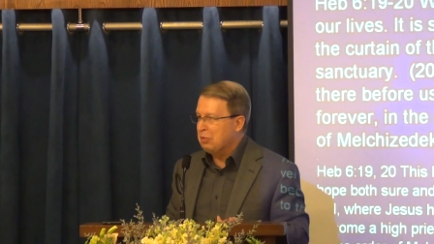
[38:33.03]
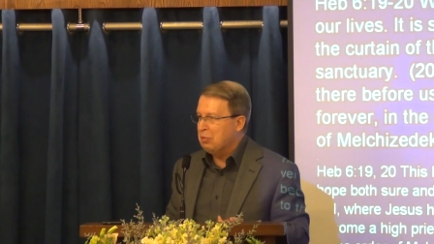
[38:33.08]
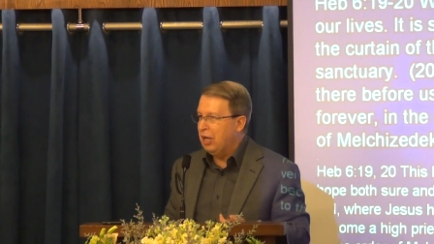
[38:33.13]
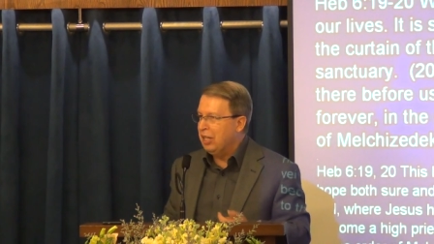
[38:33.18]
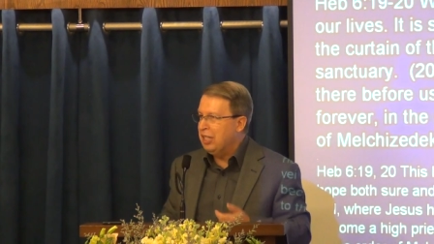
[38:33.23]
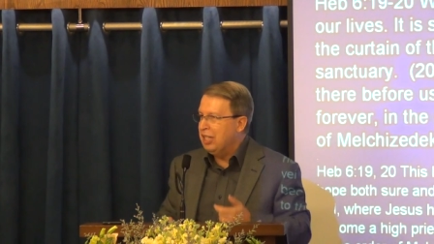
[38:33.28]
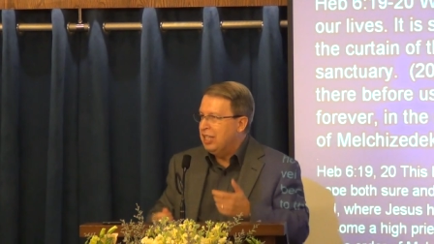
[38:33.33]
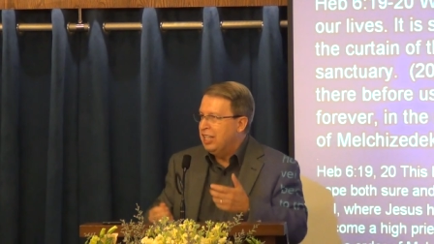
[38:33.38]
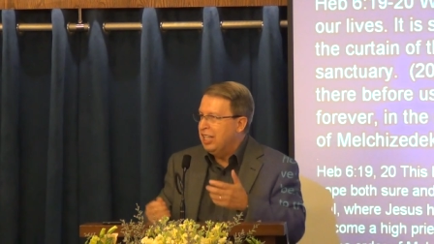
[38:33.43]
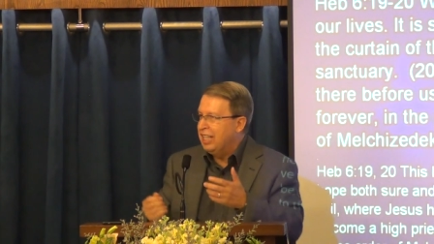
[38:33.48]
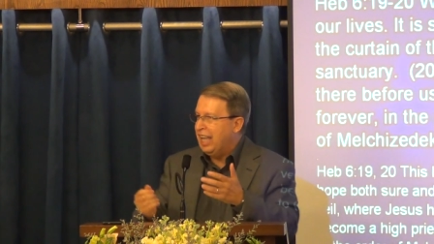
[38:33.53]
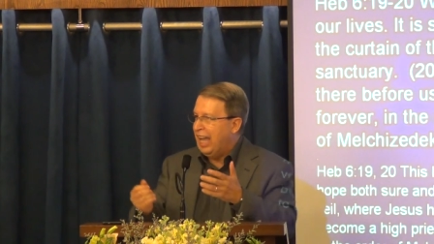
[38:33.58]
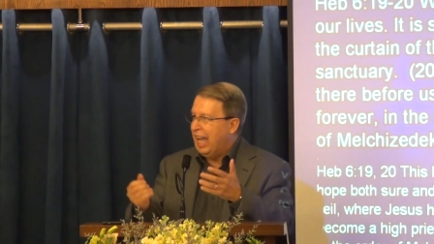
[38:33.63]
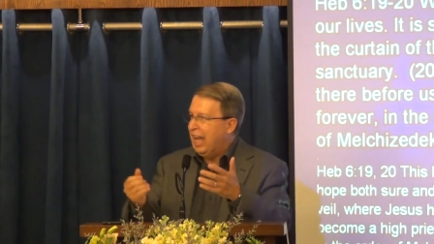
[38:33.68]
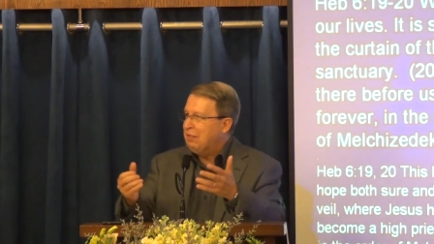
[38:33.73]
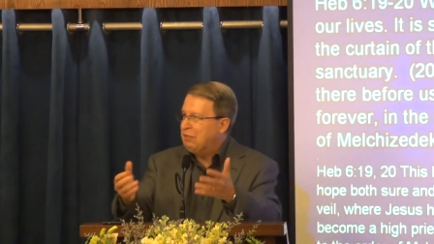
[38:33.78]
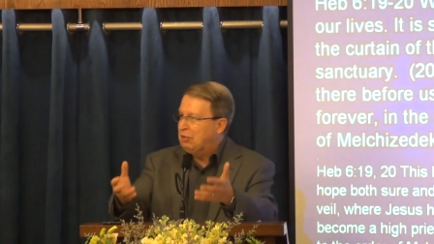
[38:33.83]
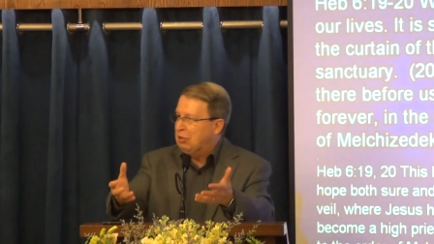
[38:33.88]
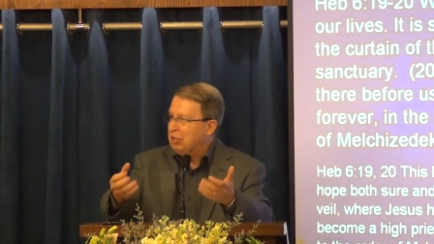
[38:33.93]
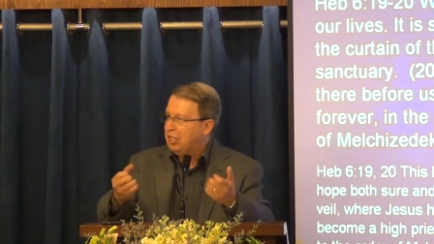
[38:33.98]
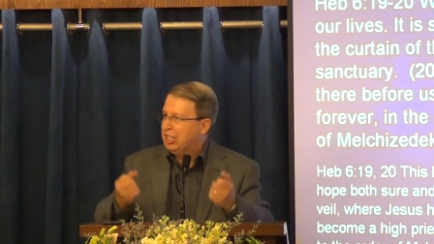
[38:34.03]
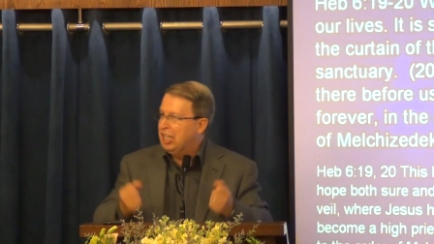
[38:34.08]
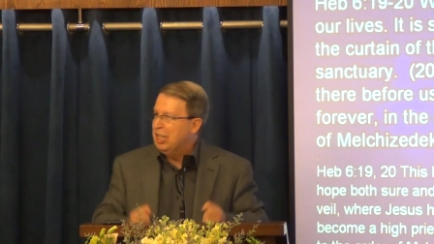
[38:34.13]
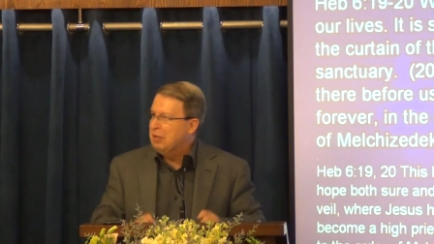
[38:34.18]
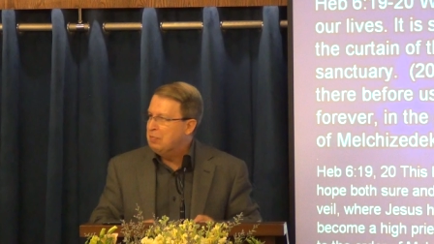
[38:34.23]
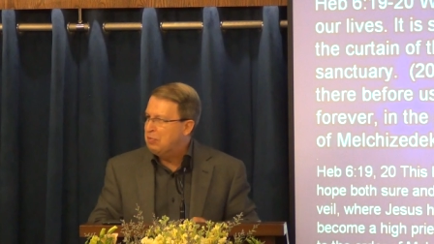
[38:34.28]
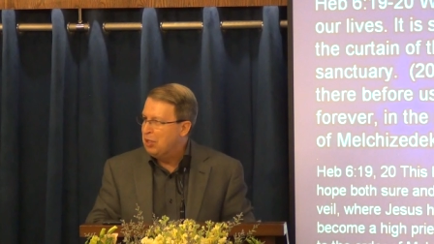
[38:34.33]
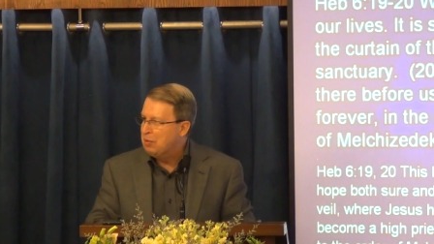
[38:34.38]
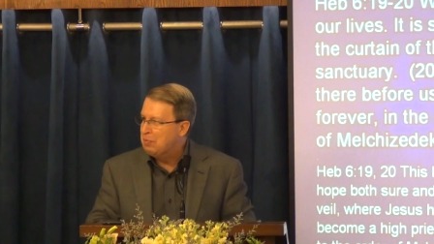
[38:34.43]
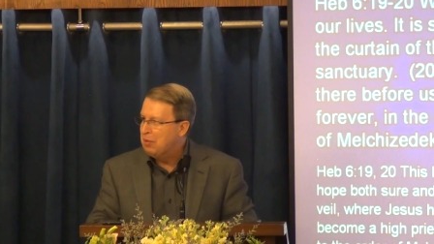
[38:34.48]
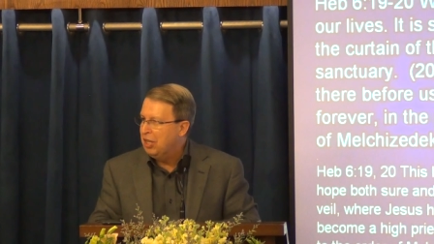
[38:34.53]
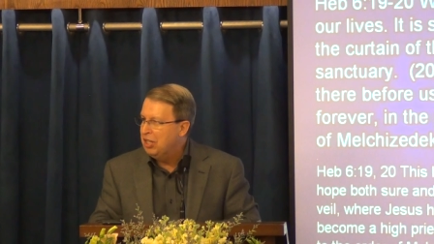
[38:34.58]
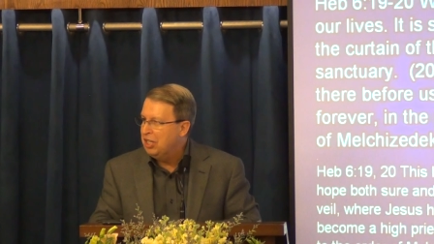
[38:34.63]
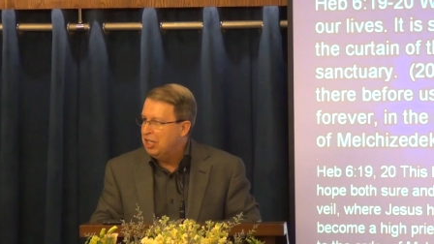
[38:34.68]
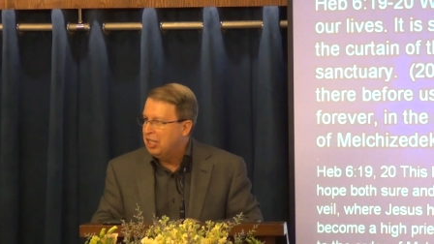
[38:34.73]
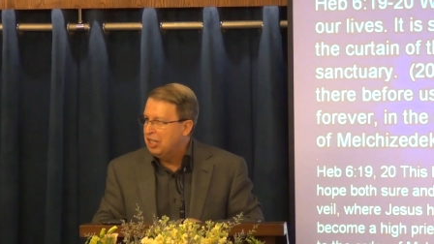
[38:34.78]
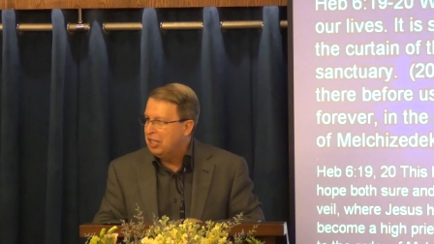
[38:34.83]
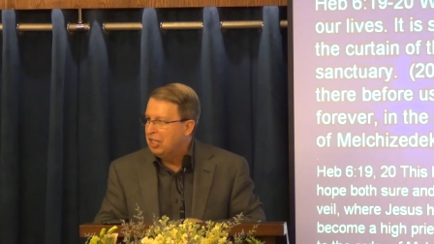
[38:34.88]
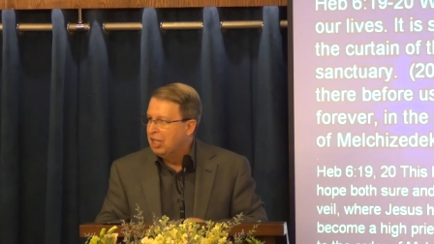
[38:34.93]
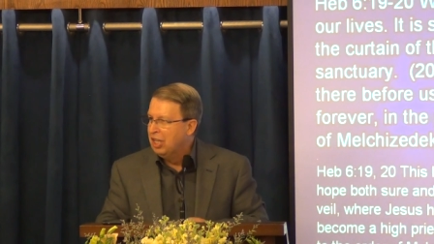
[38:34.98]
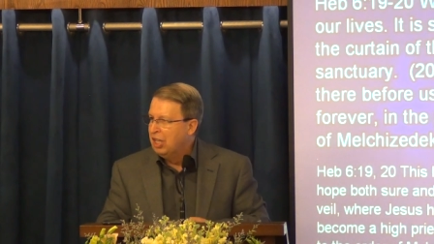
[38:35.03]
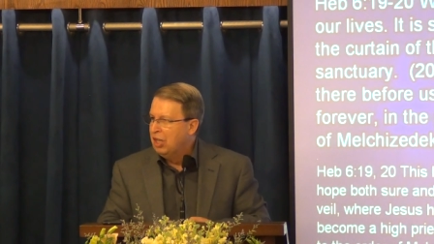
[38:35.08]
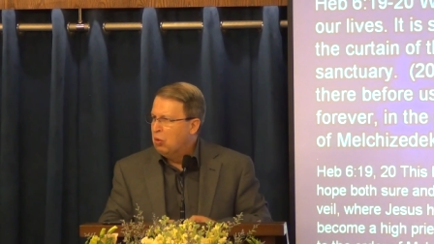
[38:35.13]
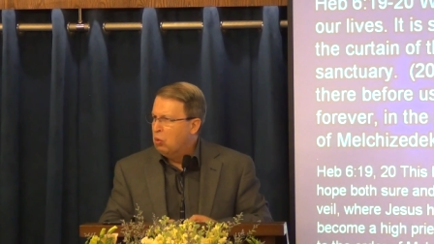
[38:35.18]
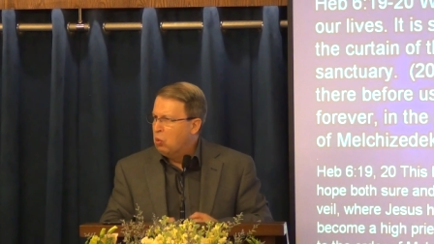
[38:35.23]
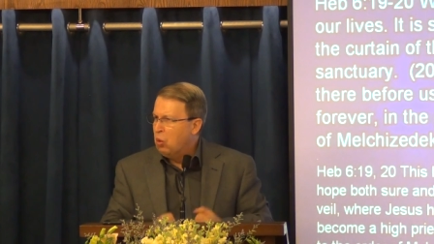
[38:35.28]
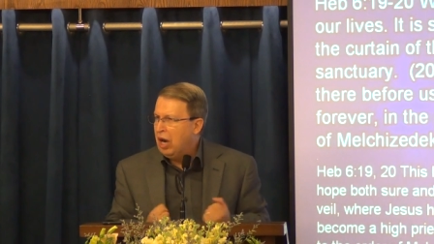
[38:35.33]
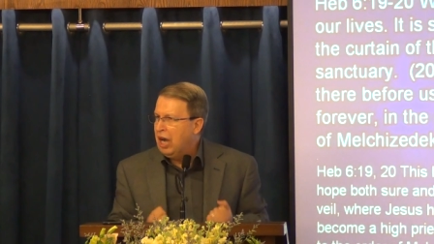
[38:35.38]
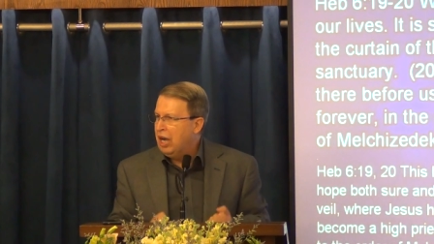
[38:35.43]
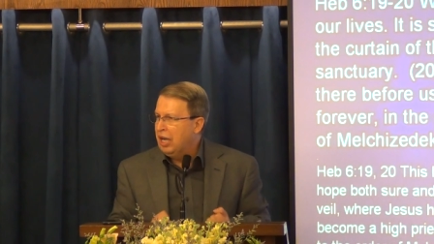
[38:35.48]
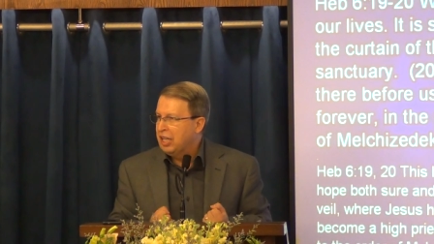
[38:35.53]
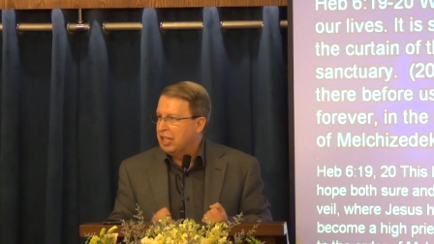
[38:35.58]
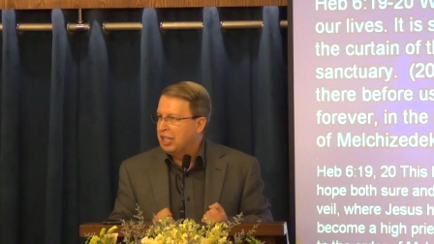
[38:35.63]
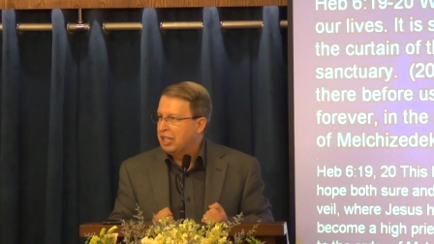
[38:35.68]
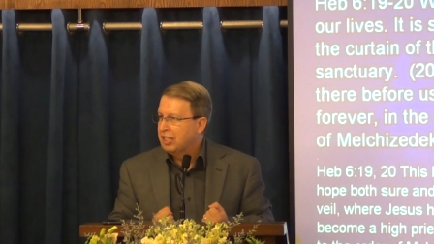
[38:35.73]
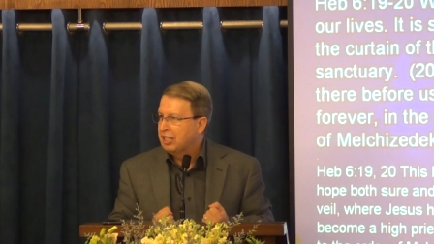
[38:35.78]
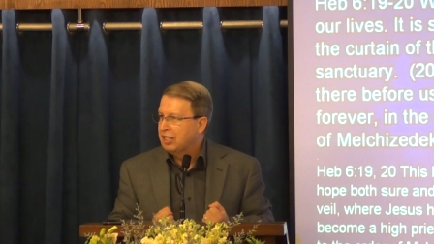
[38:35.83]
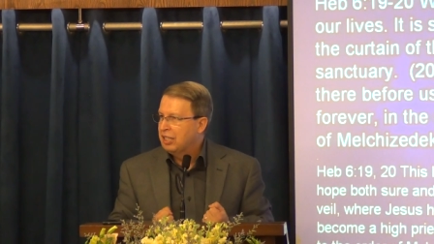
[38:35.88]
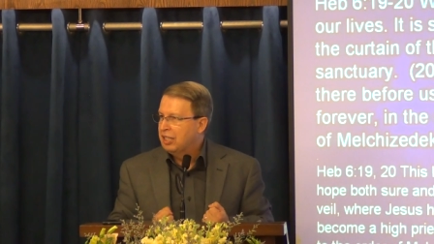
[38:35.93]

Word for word: Why did they have to keep the money? Why?